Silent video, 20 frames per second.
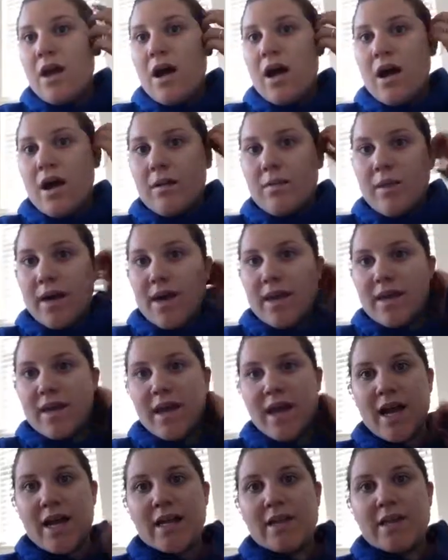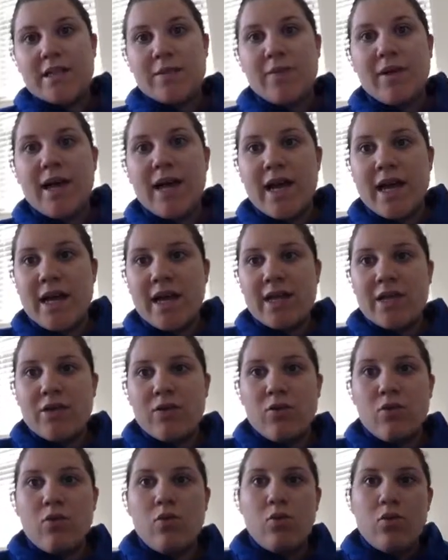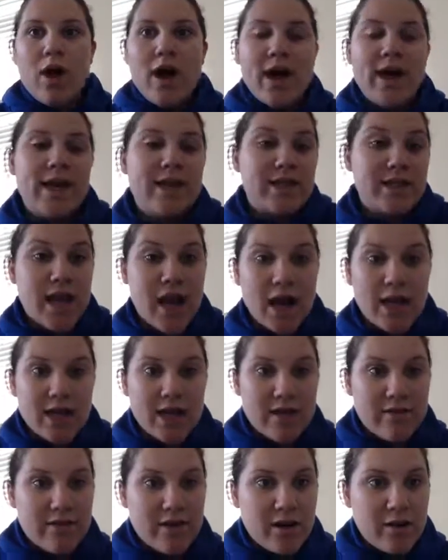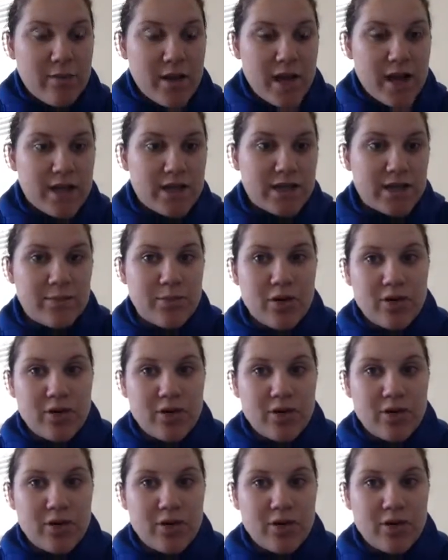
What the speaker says: And then I explain what exactly a verb is,